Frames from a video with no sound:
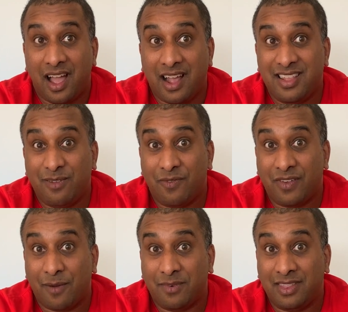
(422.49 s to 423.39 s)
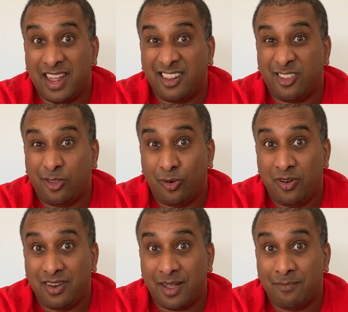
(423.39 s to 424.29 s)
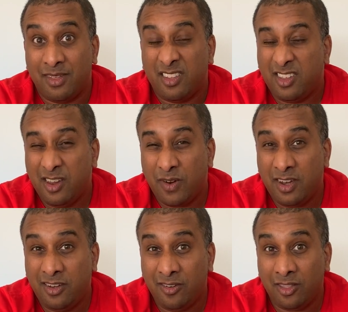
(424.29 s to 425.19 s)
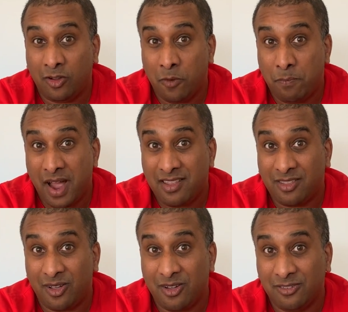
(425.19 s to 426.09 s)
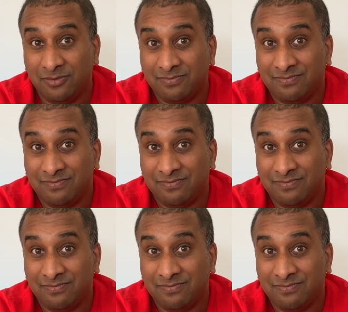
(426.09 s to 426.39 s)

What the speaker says: I think we've come to the end of the story time. So you ready to do the goodbye song?